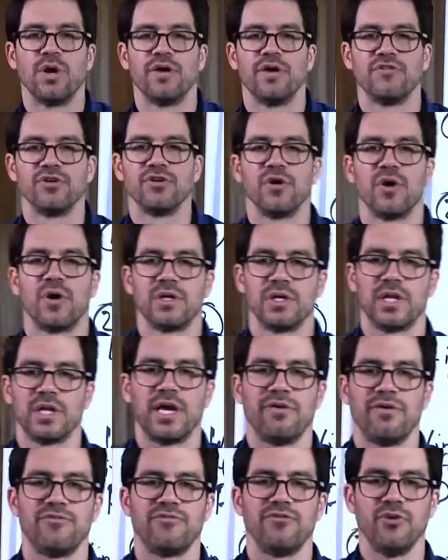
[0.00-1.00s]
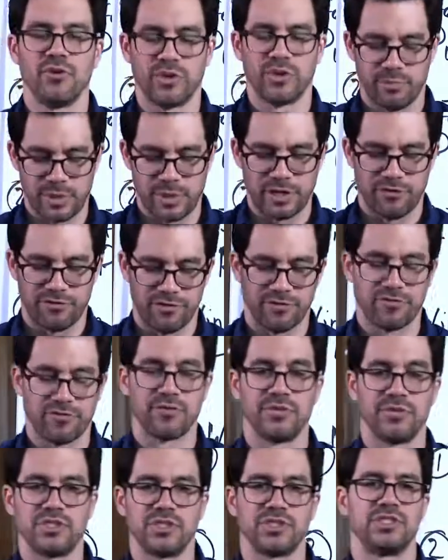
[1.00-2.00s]
"Wherever you are in life, you can benefit
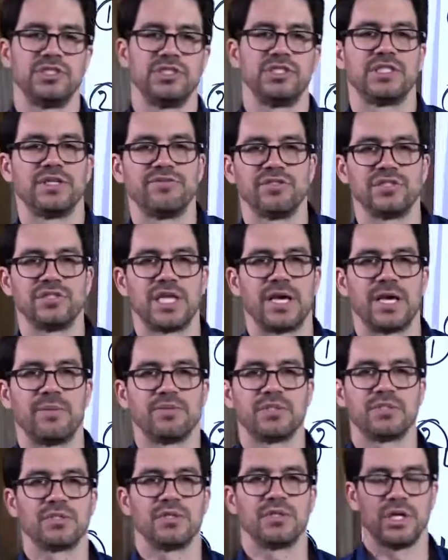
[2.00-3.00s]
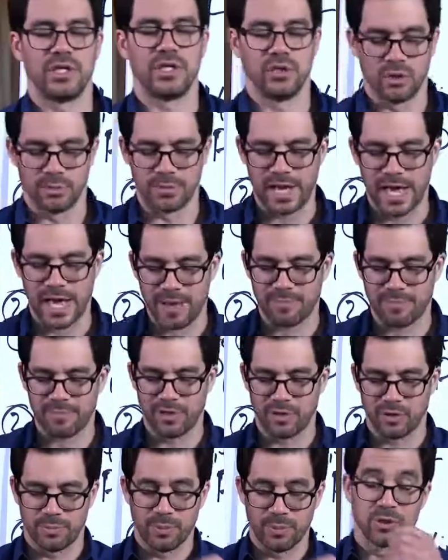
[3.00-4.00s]
from the 67 steps. I know I'm a
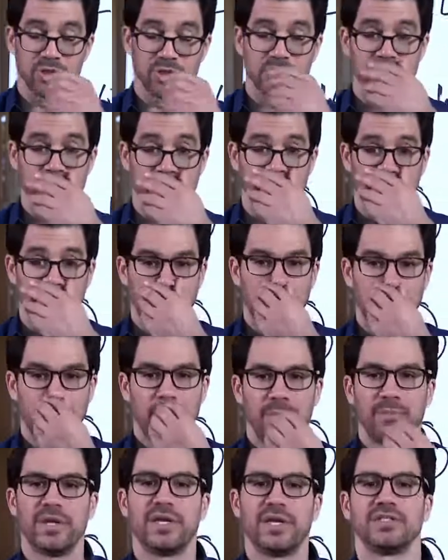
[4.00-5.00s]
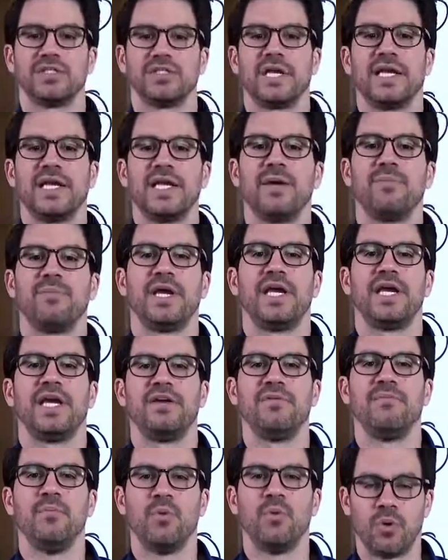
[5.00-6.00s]
happier person because I get
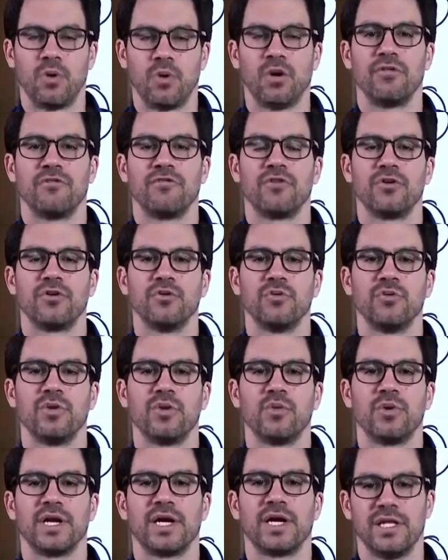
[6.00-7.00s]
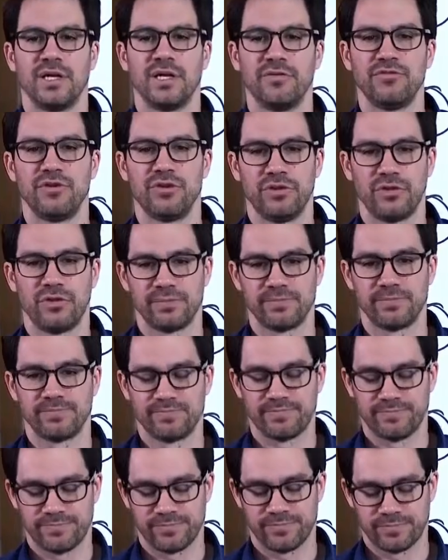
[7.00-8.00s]
paid more for doing what I love to do.
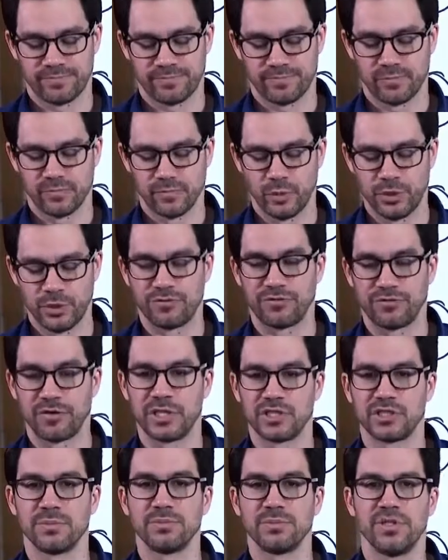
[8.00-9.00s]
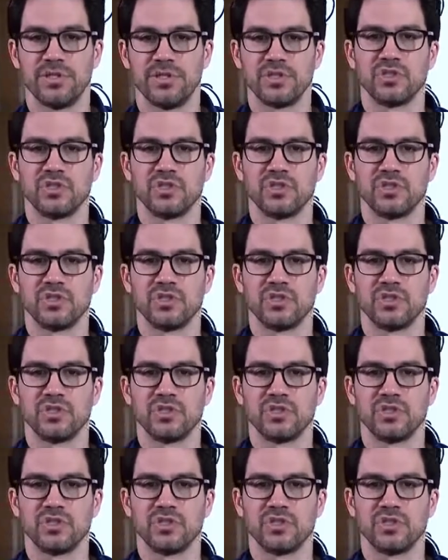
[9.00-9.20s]
When you find something